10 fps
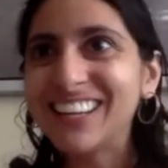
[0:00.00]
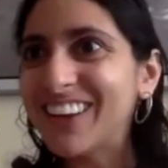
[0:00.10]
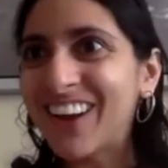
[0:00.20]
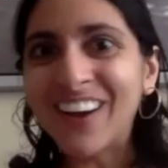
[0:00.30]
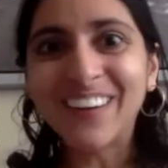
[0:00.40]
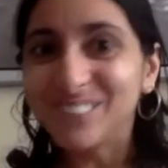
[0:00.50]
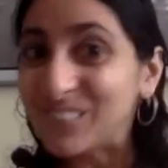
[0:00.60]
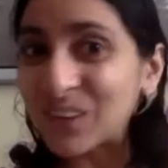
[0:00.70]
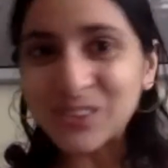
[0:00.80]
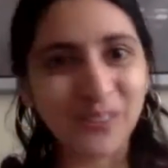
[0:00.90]

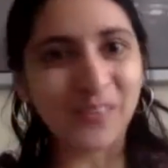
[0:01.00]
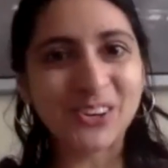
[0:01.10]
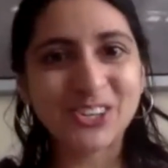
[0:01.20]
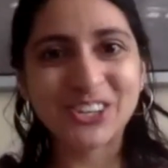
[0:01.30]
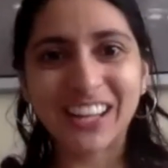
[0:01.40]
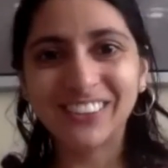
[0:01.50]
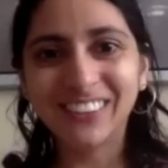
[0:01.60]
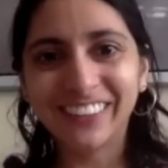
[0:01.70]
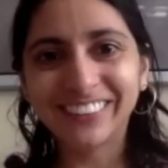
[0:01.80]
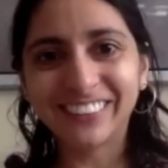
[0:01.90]
not so much that you'd
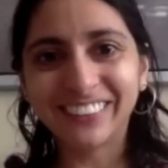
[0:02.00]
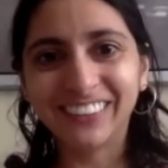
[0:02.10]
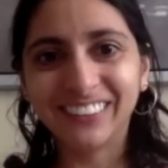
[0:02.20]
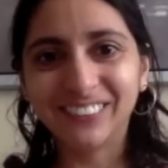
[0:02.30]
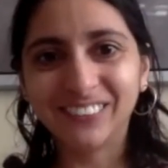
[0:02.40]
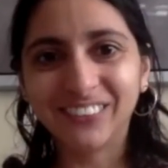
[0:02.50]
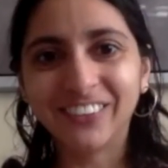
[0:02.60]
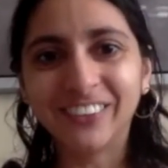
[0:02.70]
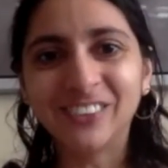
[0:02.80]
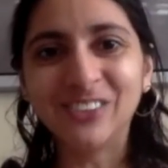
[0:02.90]
like to hold
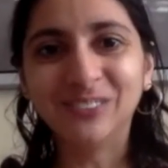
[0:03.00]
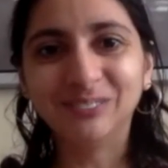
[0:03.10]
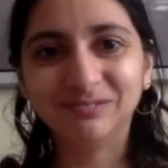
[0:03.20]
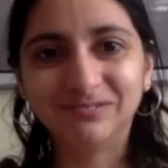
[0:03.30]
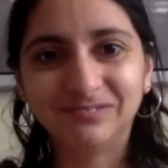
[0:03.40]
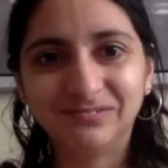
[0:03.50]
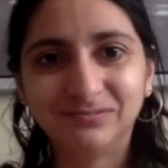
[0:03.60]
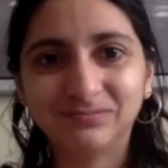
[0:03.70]
on to?